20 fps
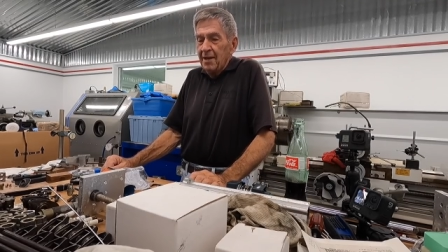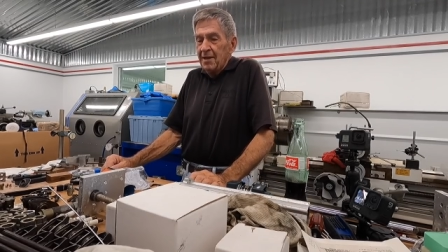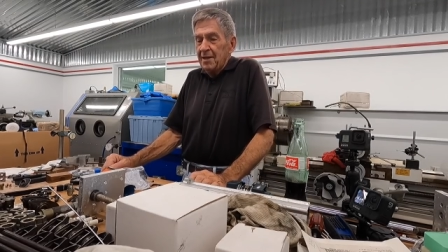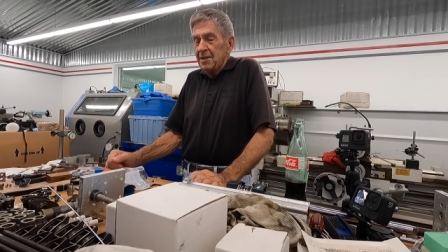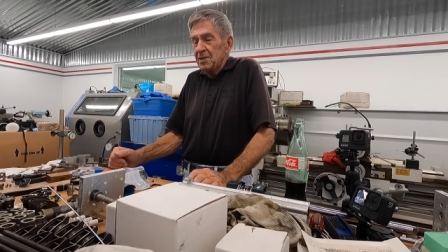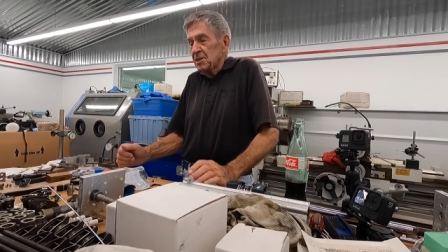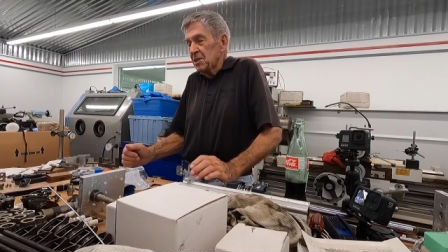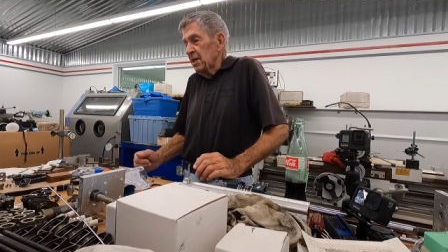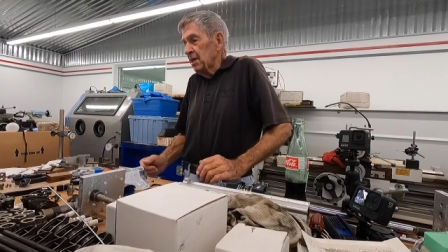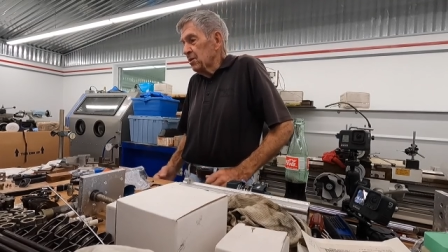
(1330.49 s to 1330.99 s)

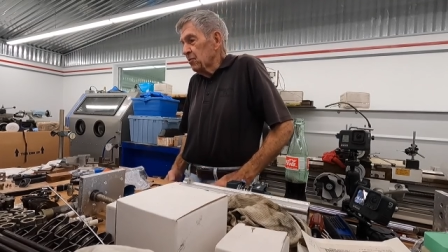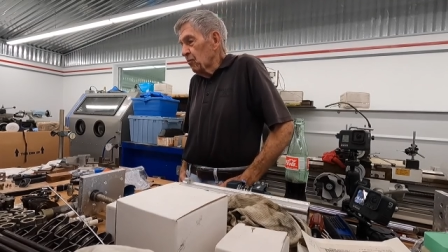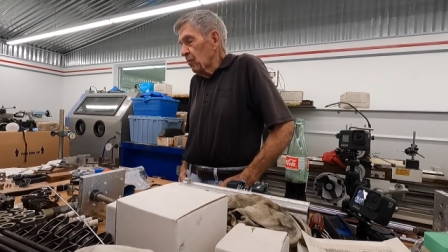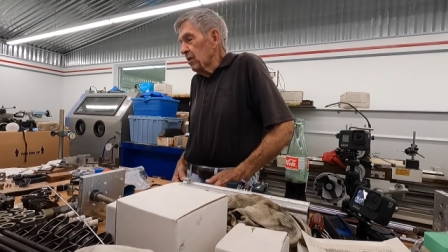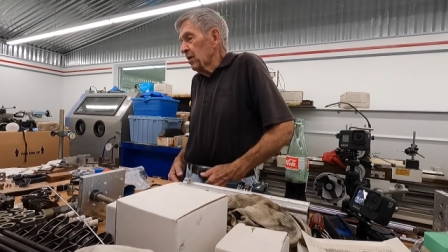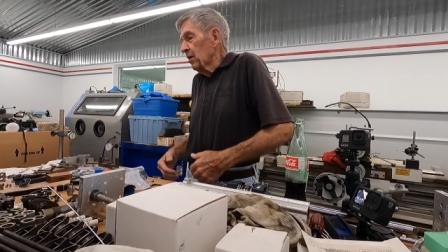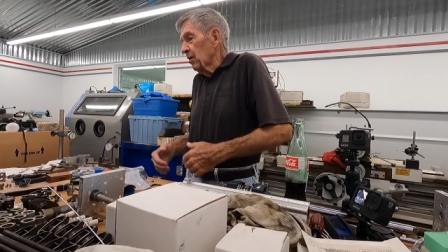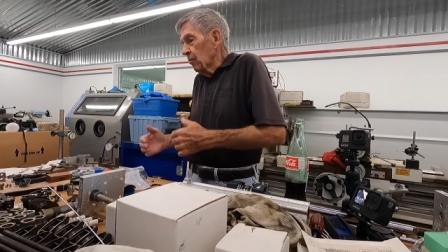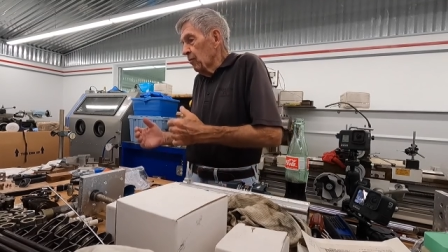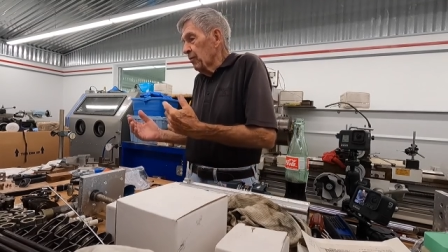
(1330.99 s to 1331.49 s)
this gets to where
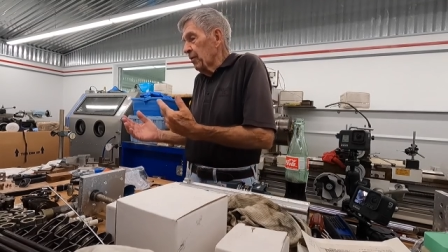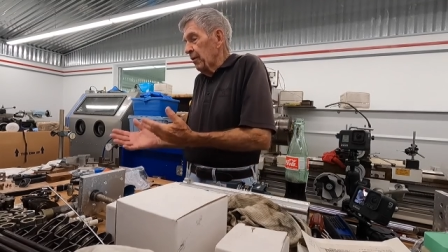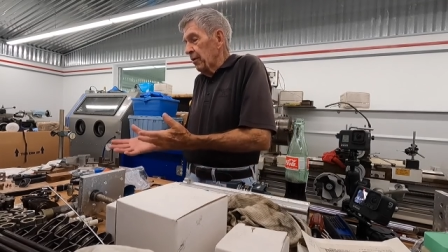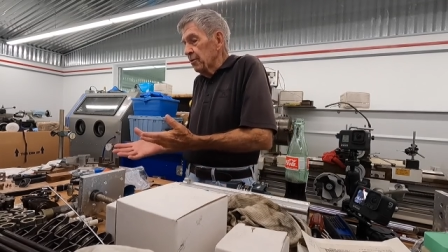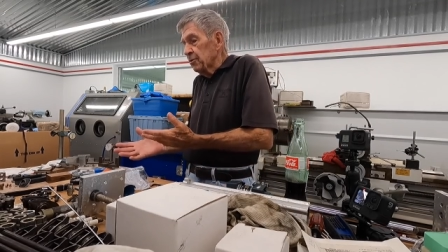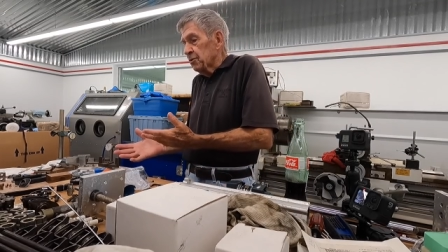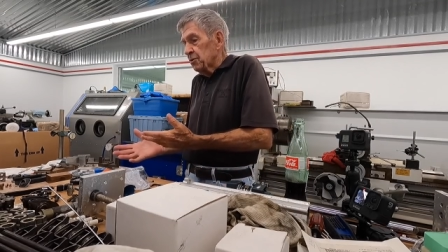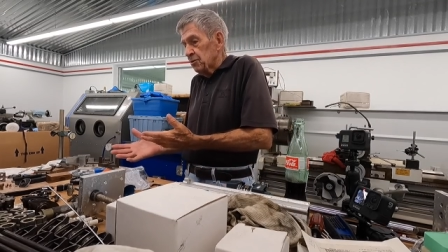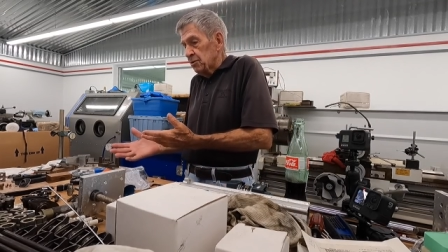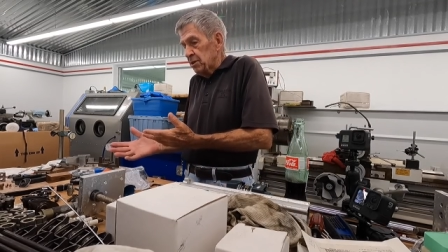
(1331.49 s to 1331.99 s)
you're going to
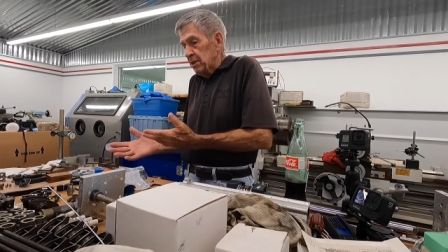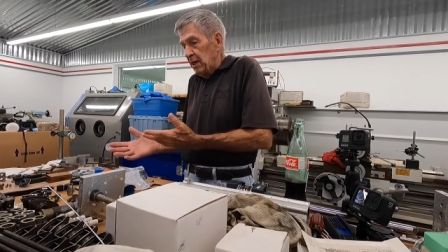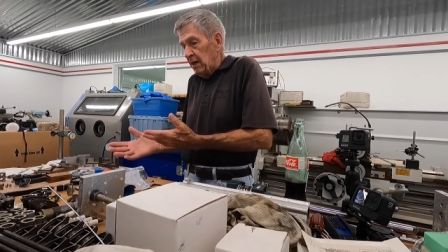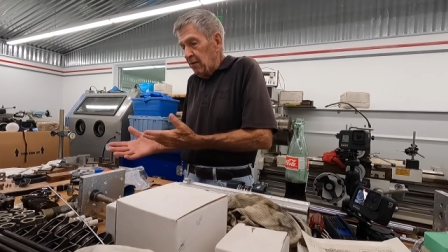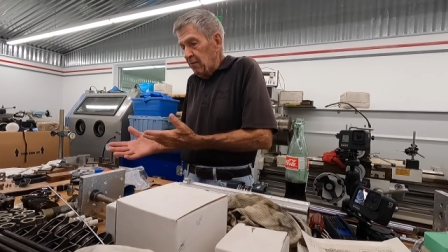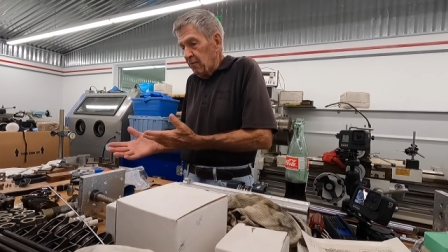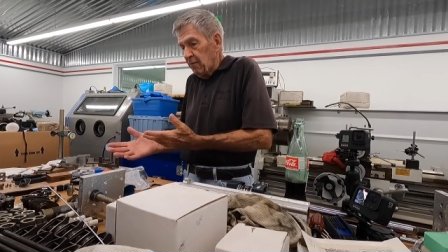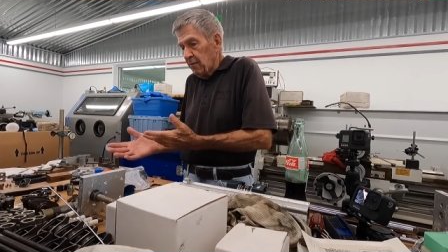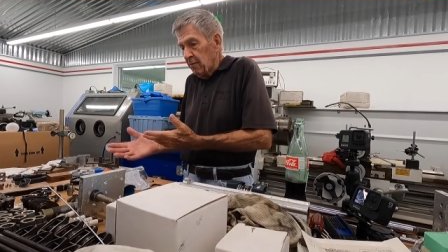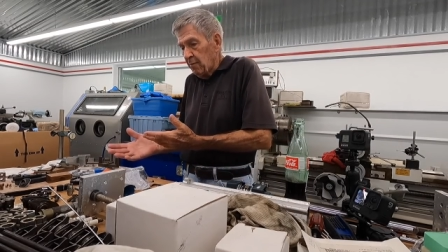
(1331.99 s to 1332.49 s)
hurt
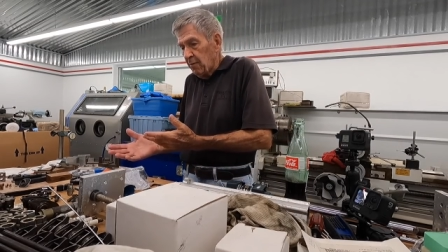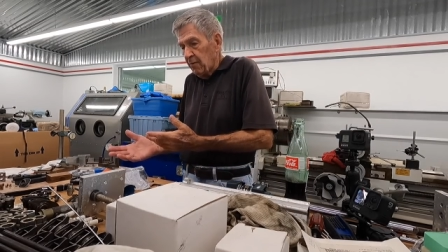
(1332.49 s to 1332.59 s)
yourself.